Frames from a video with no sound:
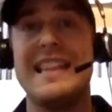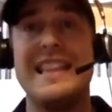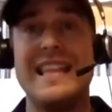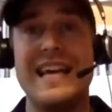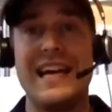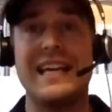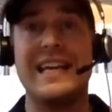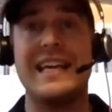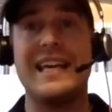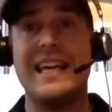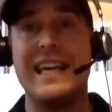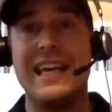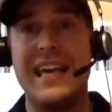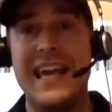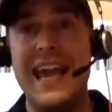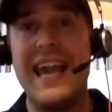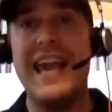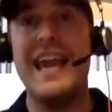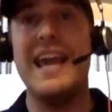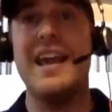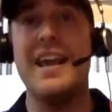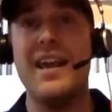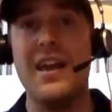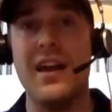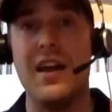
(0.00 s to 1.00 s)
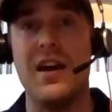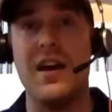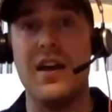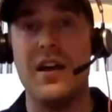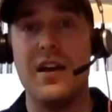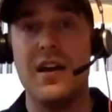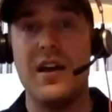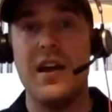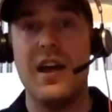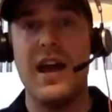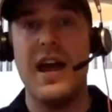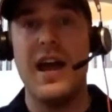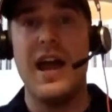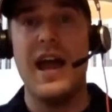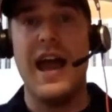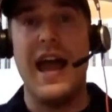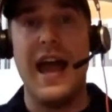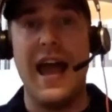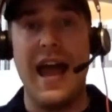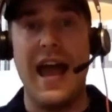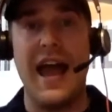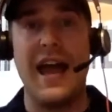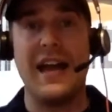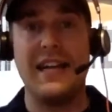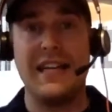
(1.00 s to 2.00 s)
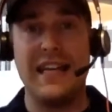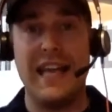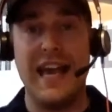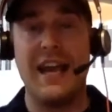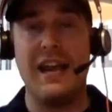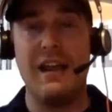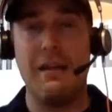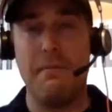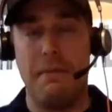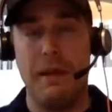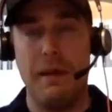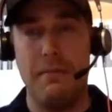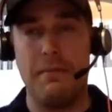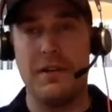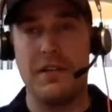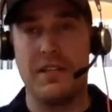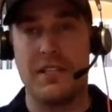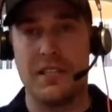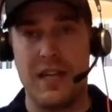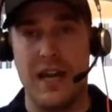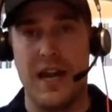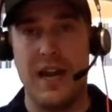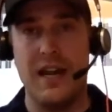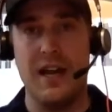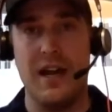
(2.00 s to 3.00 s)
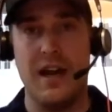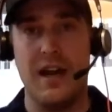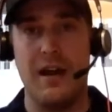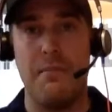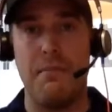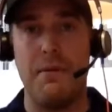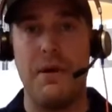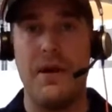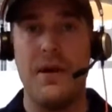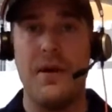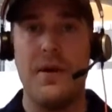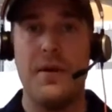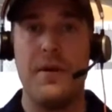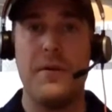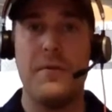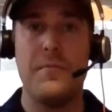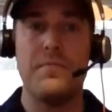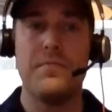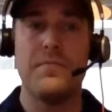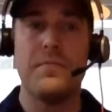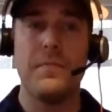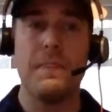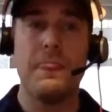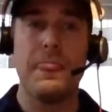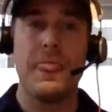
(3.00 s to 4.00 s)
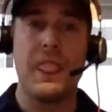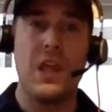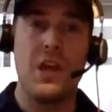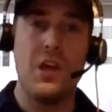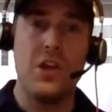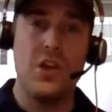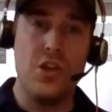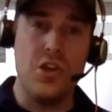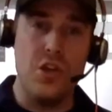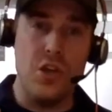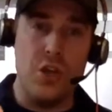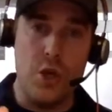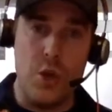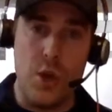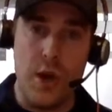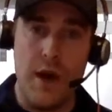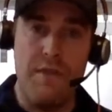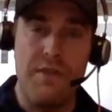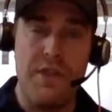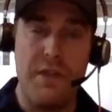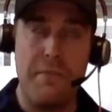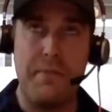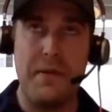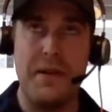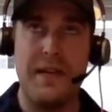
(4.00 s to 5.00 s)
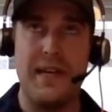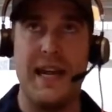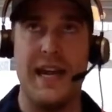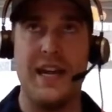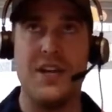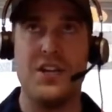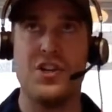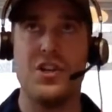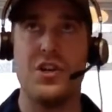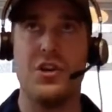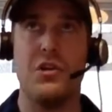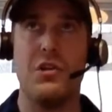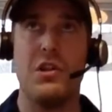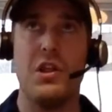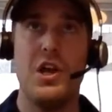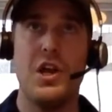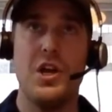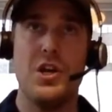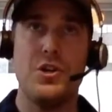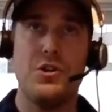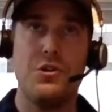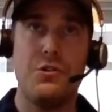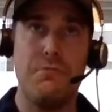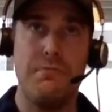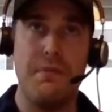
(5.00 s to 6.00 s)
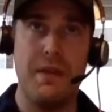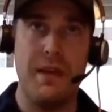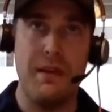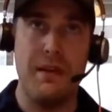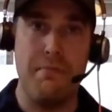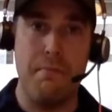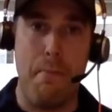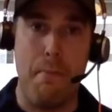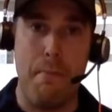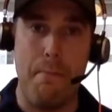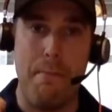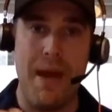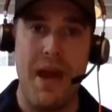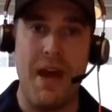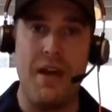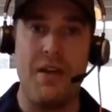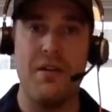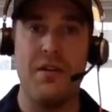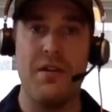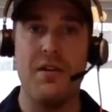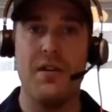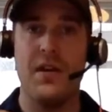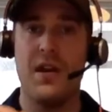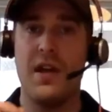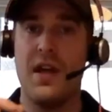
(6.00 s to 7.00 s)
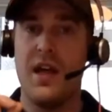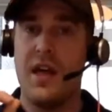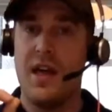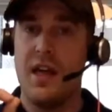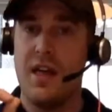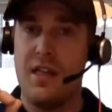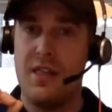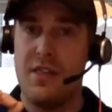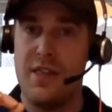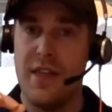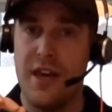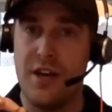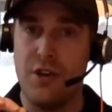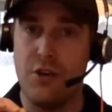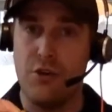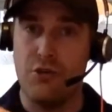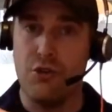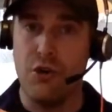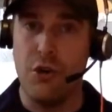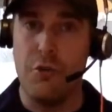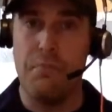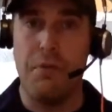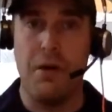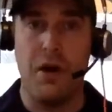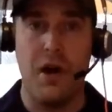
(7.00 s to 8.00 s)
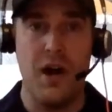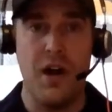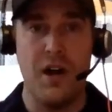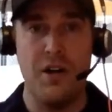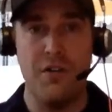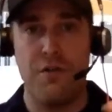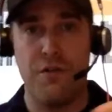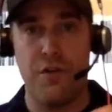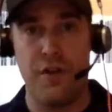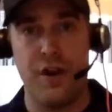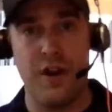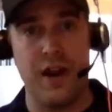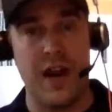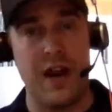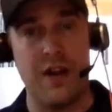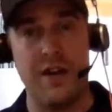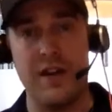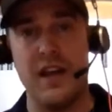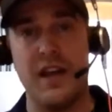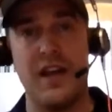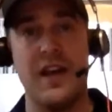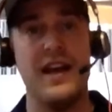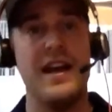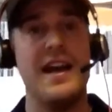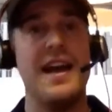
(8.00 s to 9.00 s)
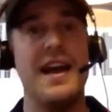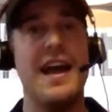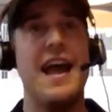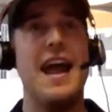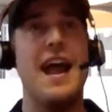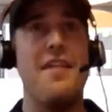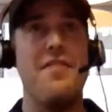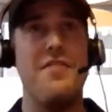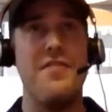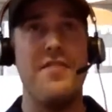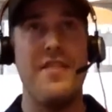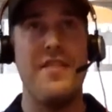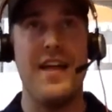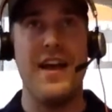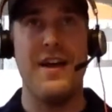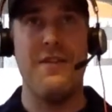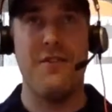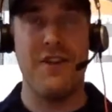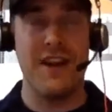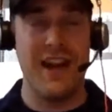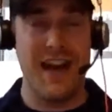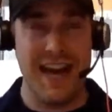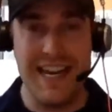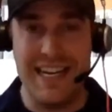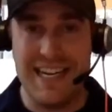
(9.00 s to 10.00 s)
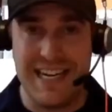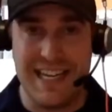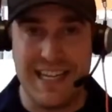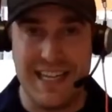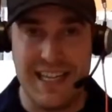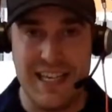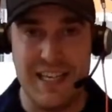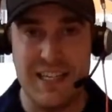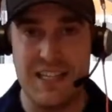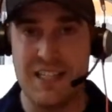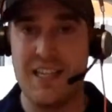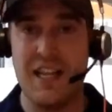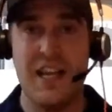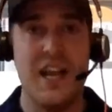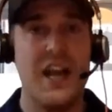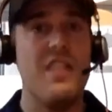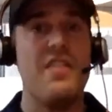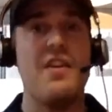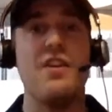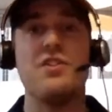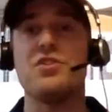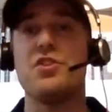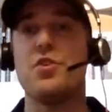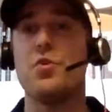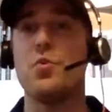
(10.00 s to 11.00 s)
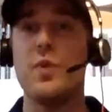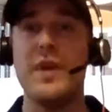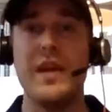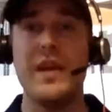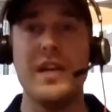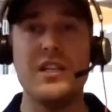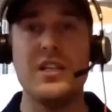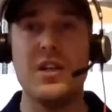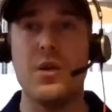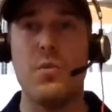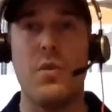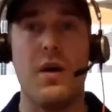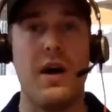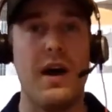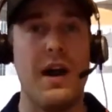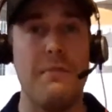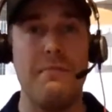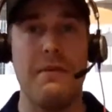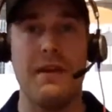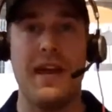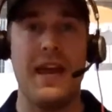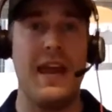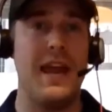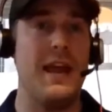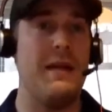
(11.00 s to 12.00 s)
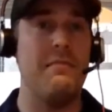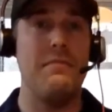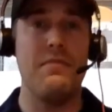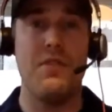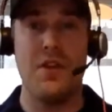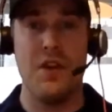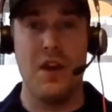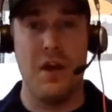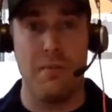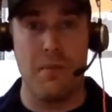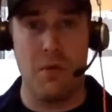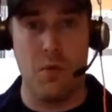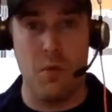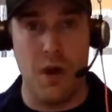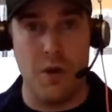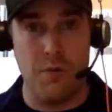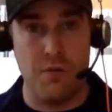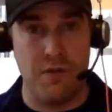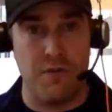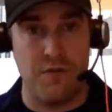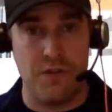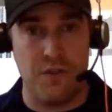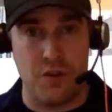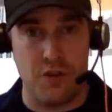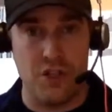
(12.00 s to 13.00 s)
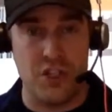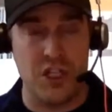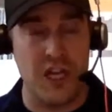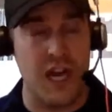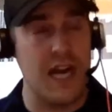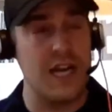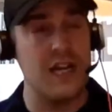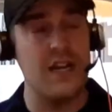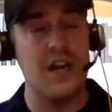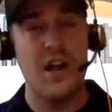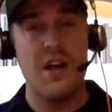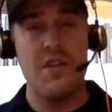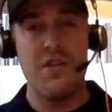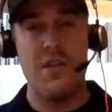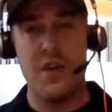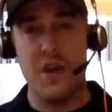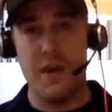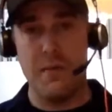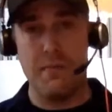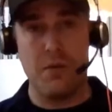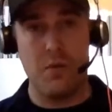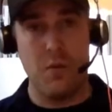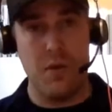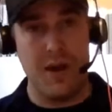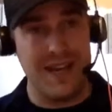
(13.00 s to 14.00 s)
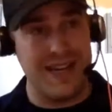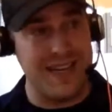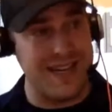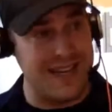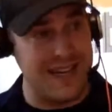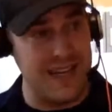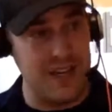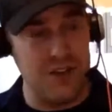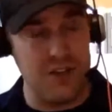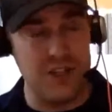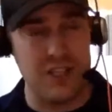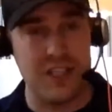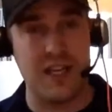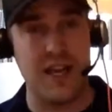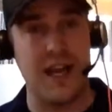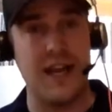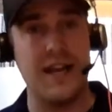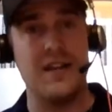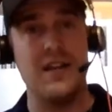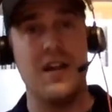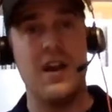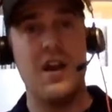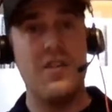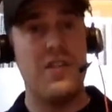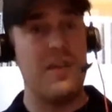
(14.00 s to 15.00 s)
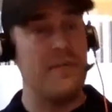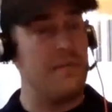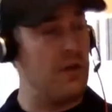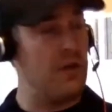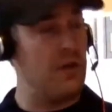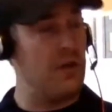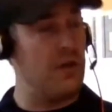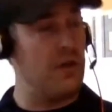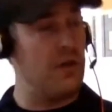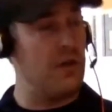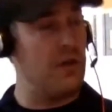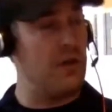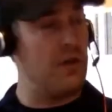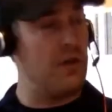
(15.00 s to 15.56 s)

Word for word: the king at getting people to sign up. You have the potential to be better than Groupon for your area. And when I did this, there's a reason why I became the number one review site, the number one deal site, the most